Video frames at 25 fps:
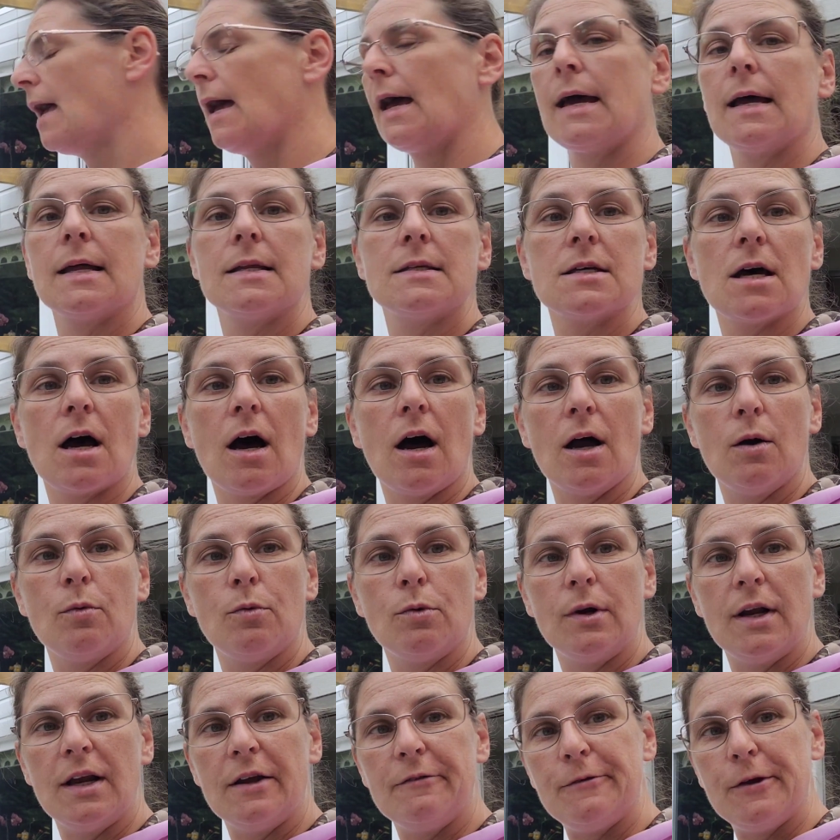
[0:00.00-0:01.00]
and I
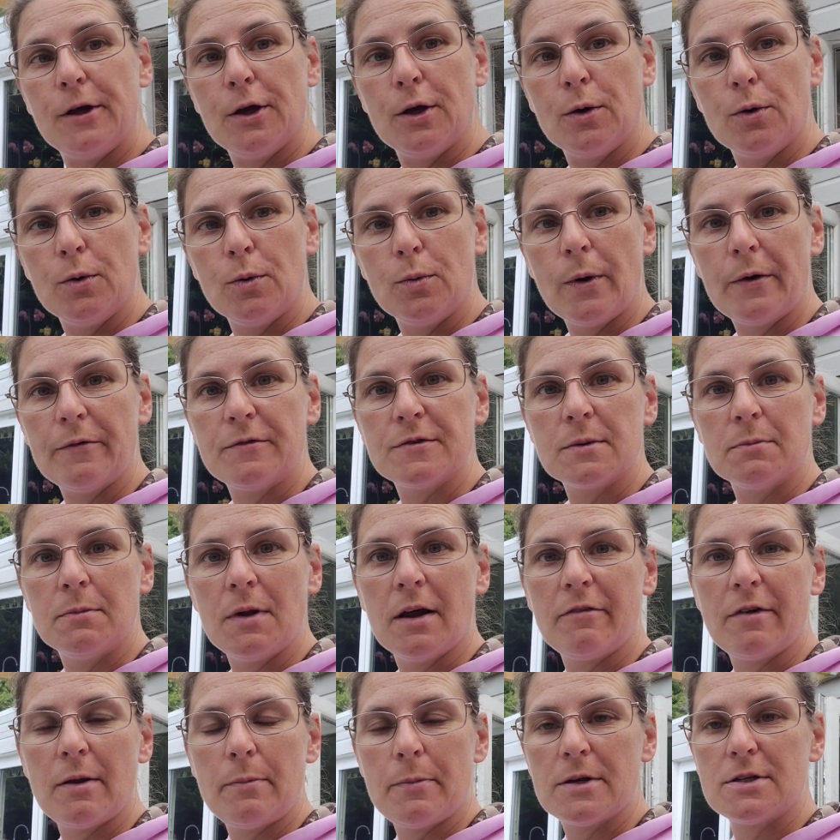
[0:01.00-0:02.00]
will leave you with some
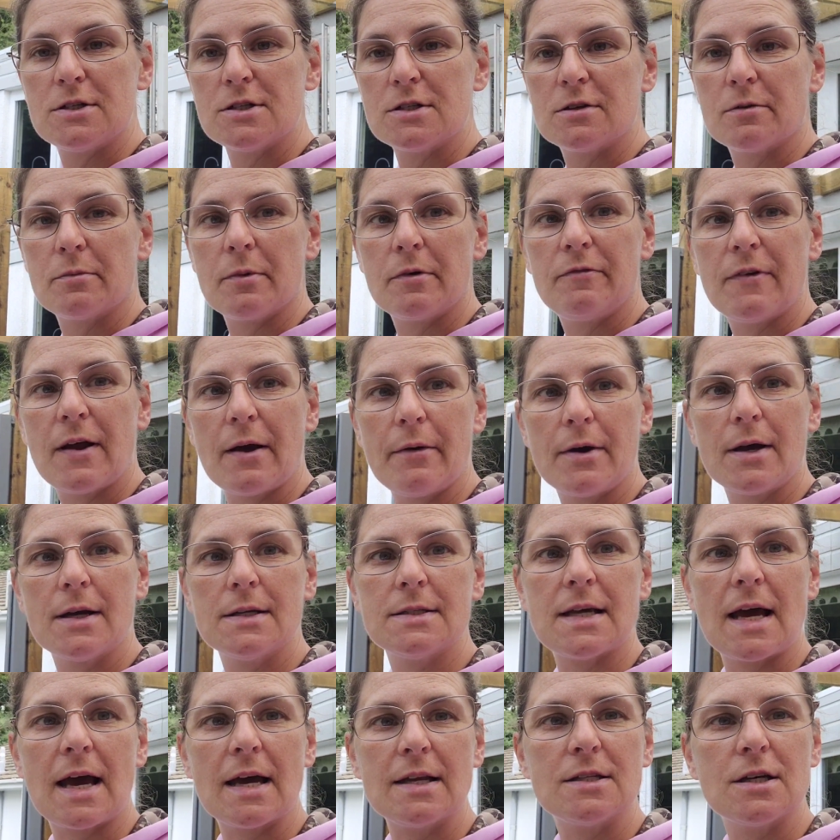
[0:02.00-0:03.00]
lovely pictures of my
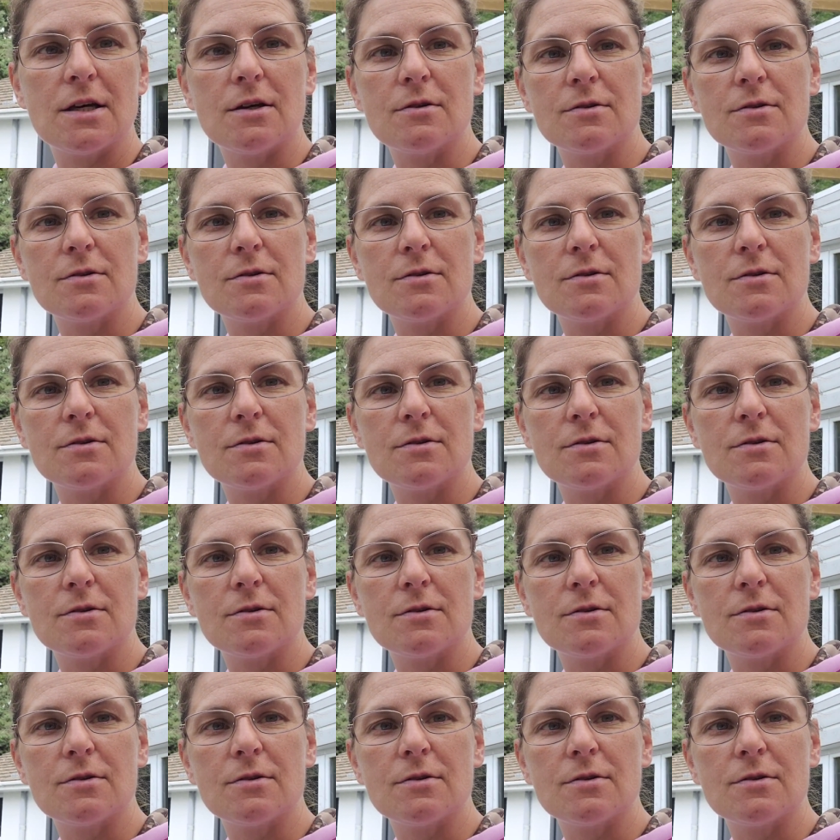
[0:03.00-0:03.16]
flowers, and